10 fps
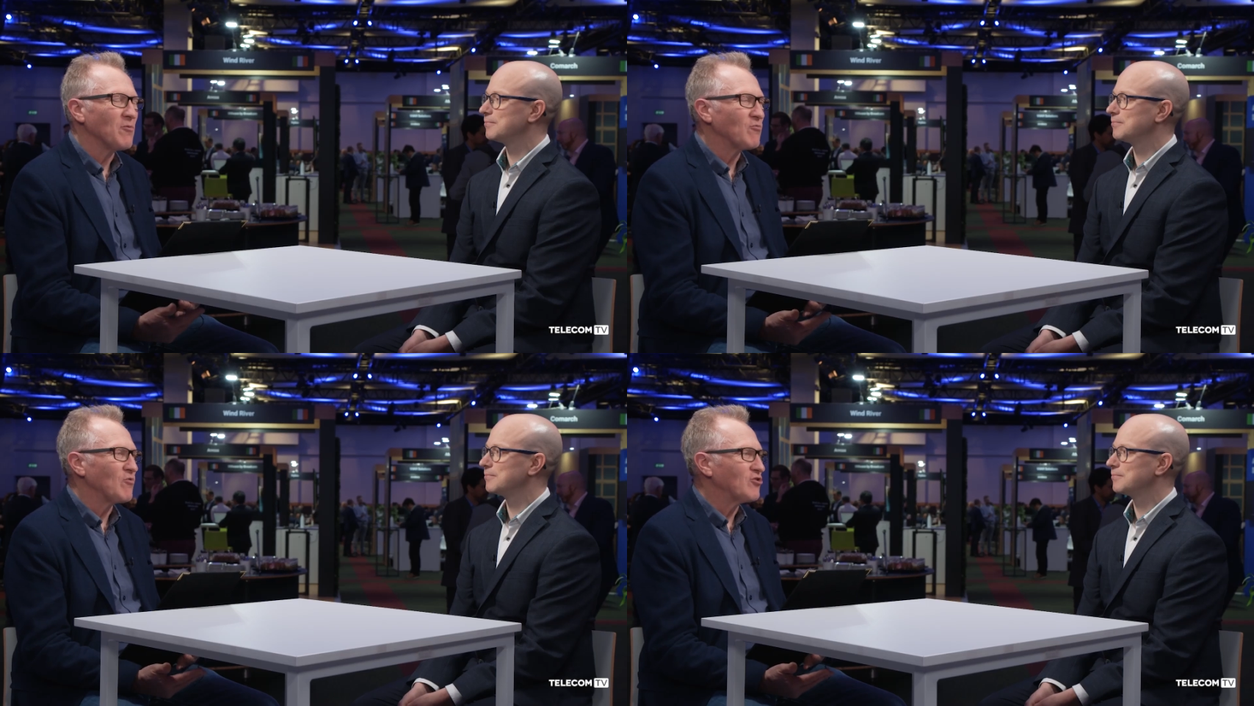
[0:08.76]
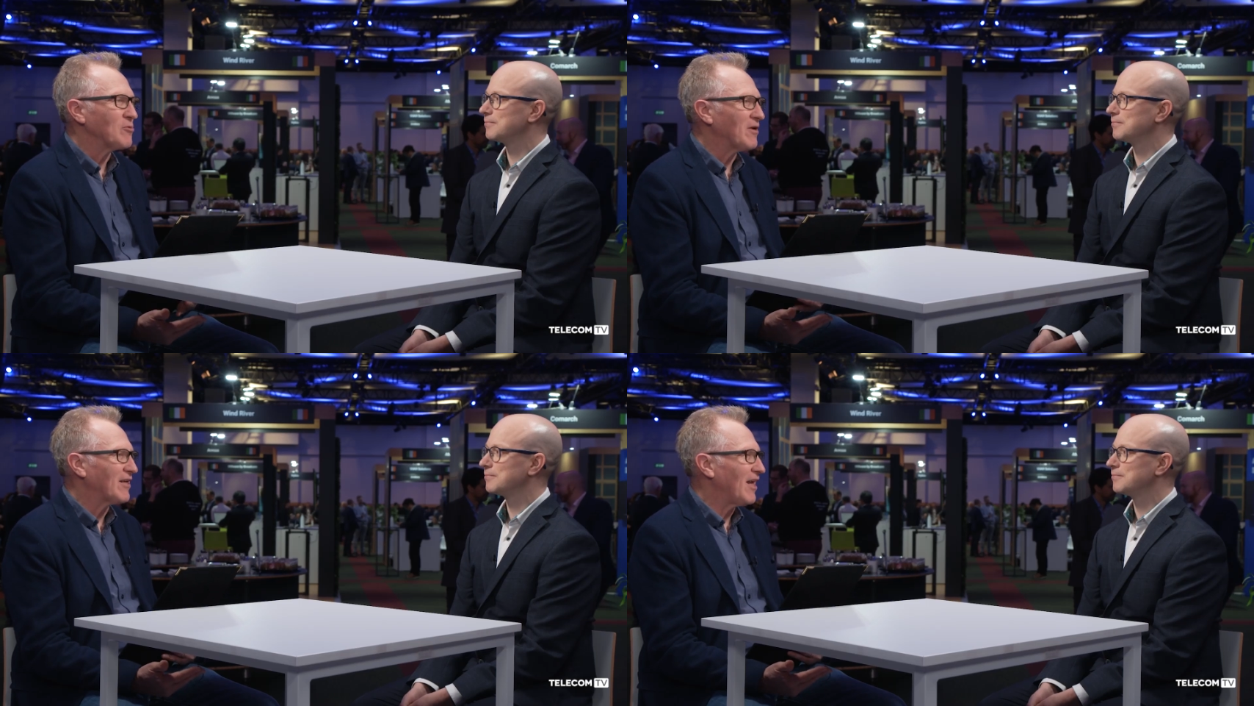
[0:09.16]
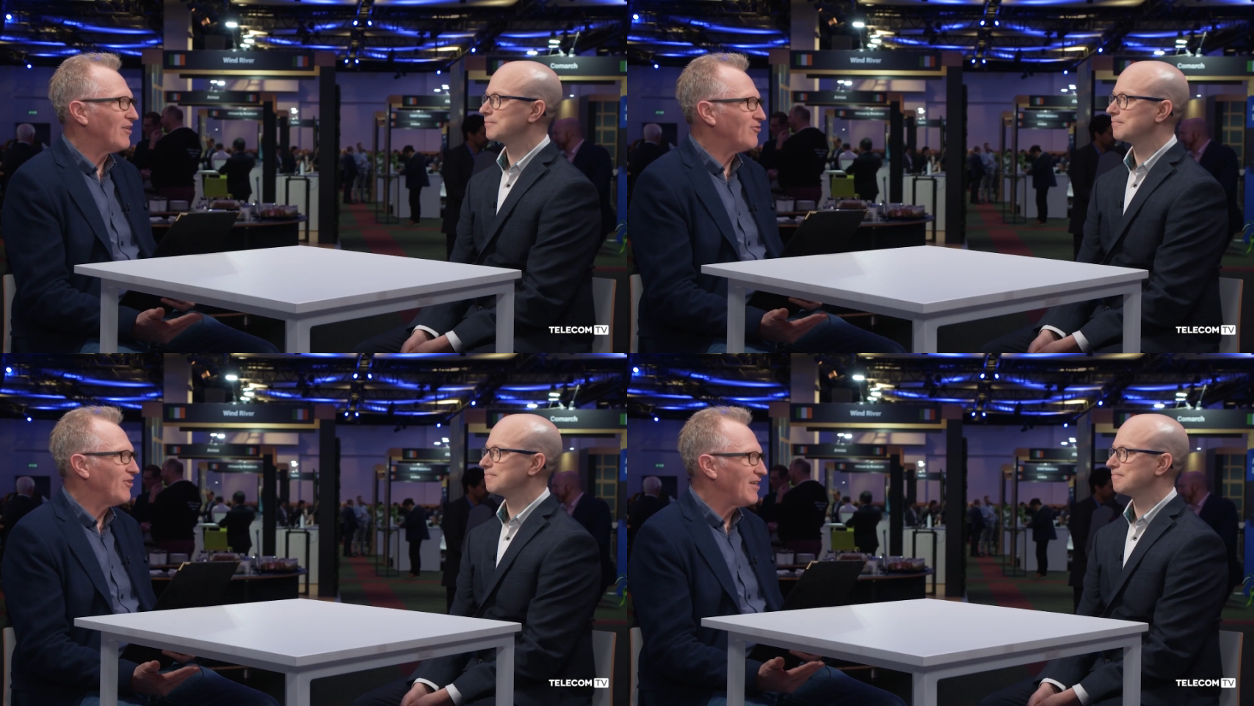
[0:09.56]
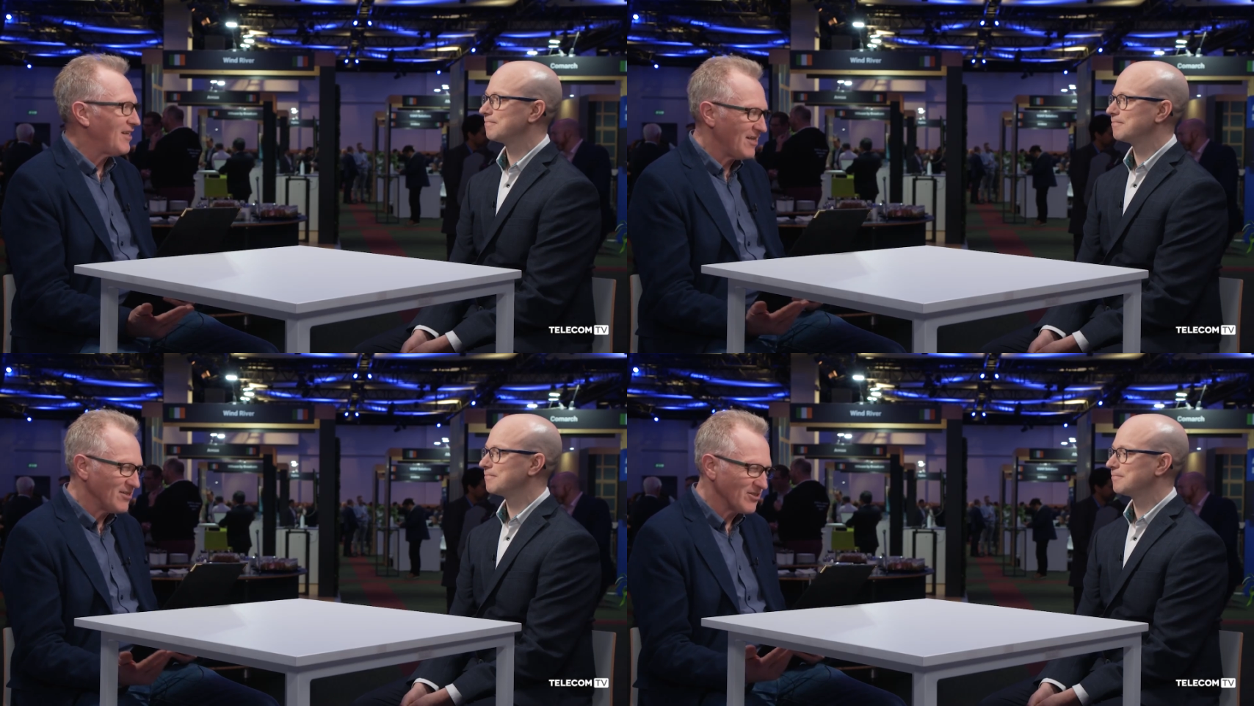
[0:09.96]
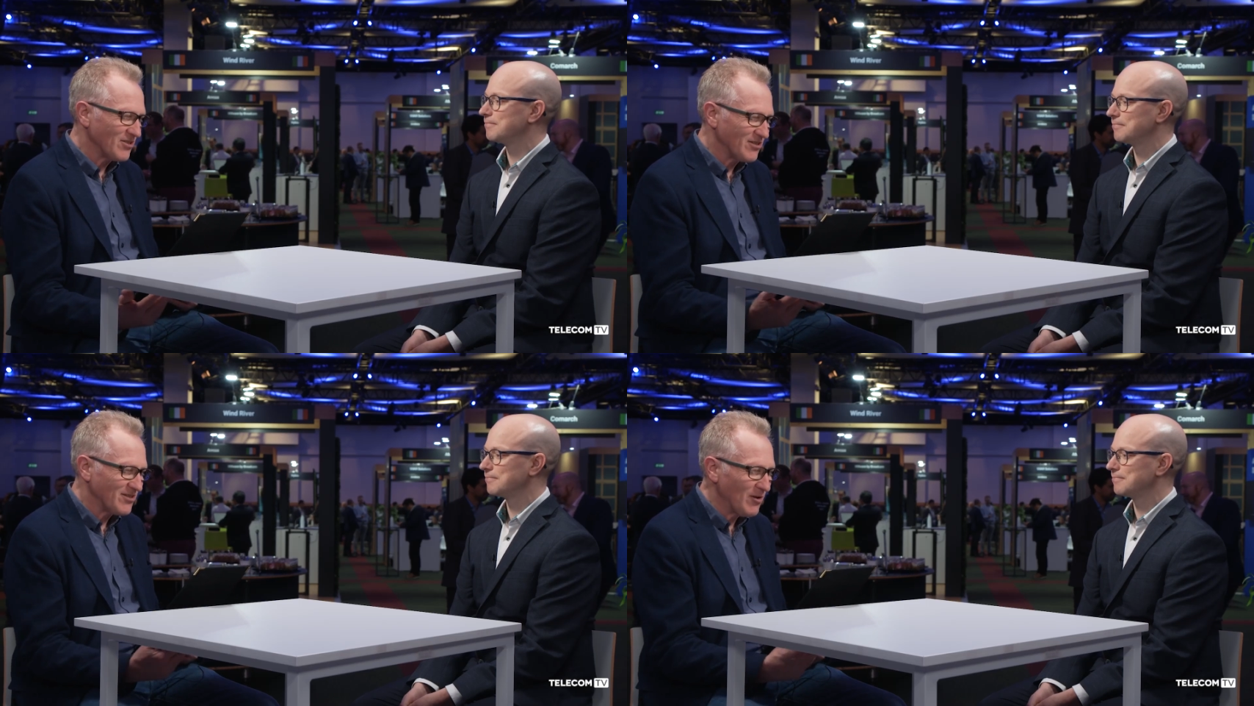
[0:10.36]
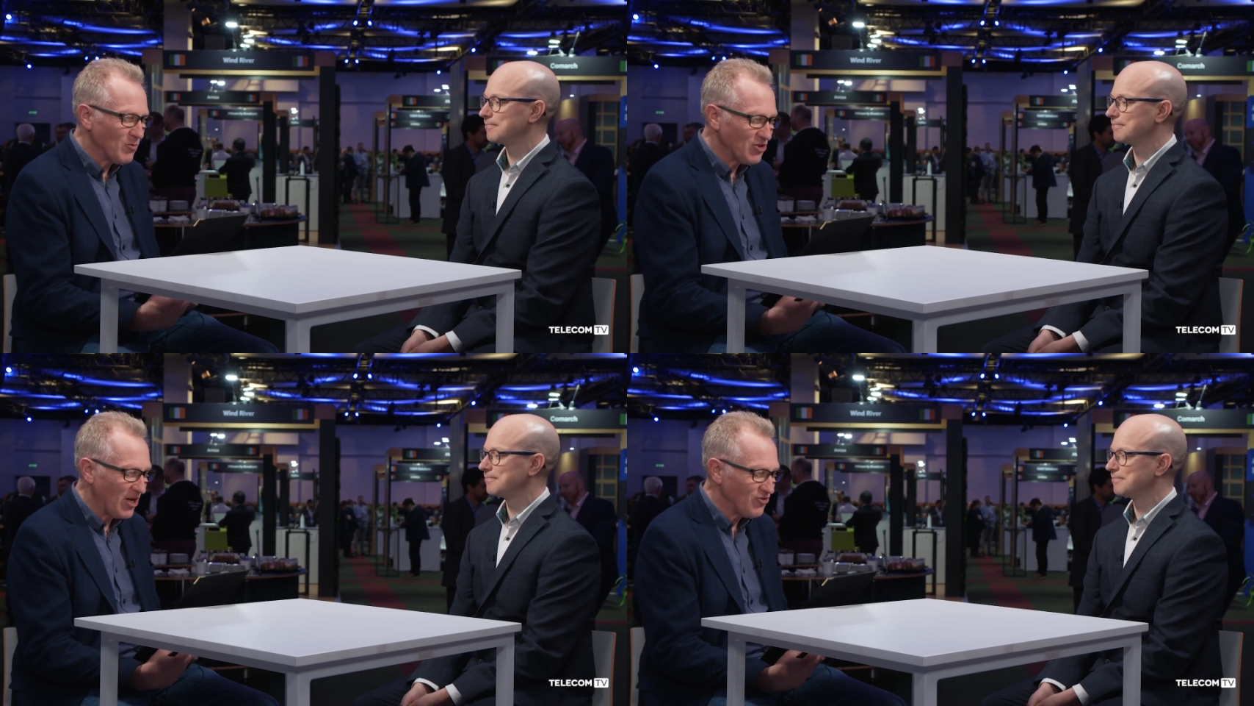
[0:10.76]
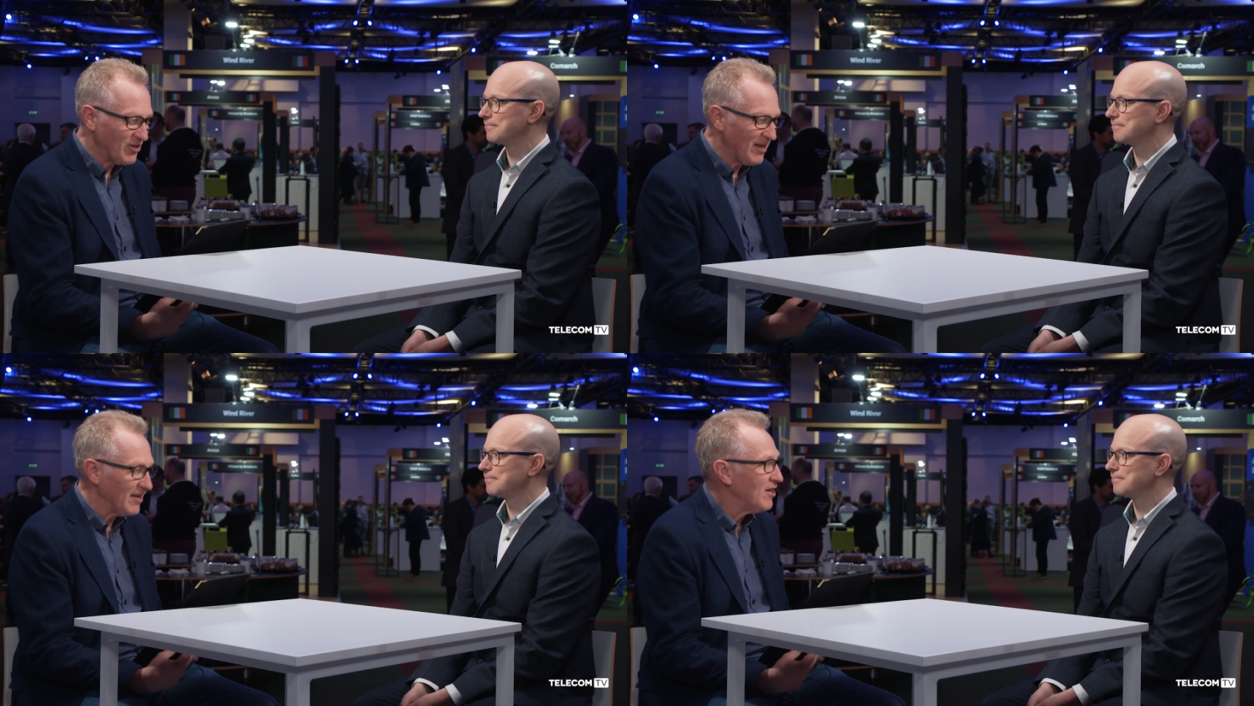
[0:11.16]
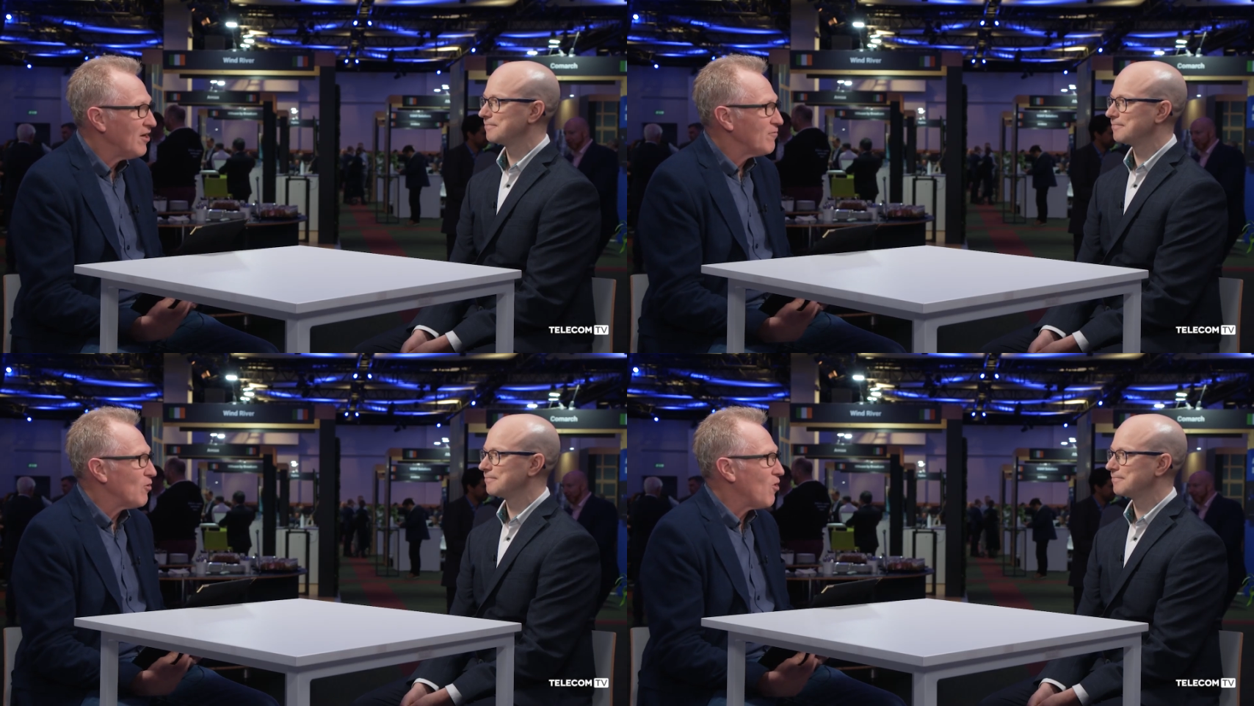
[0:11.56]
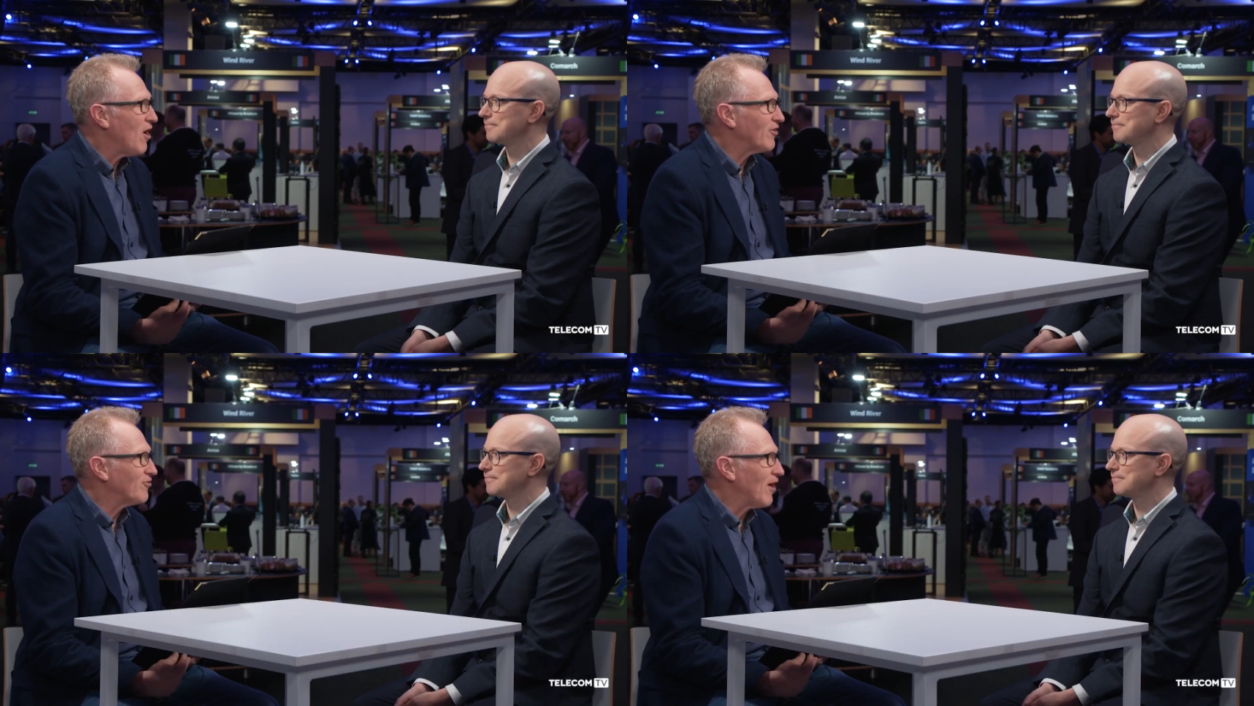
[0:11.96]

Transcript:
Speaker 1: with Richard MacKenzie. He is Distinguished Engineer for Wireless